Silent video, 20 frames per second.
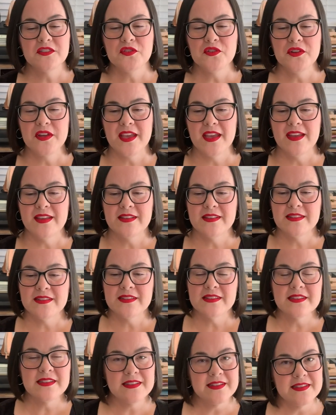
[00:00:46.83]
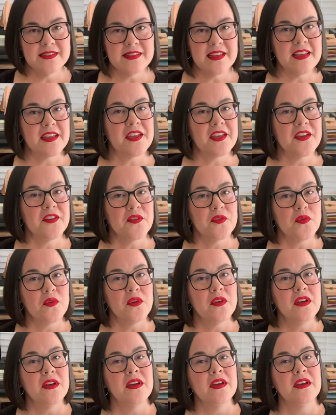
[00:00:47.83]
little case is a
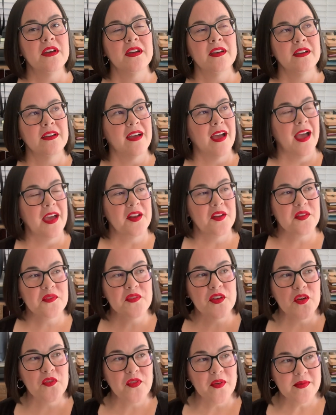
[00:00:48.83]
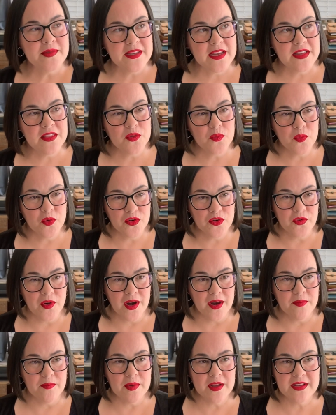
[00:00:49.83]
I don't even know if I'm saying the word
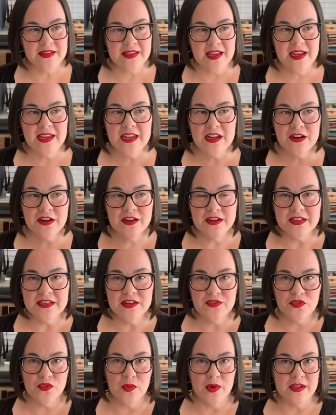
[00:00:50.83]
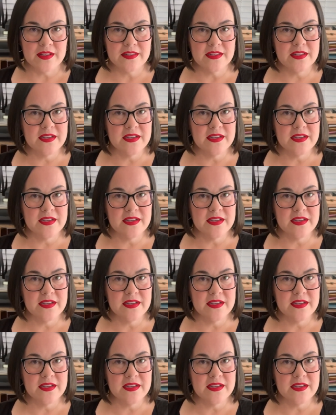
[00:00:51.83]
right because I hear it in different ways.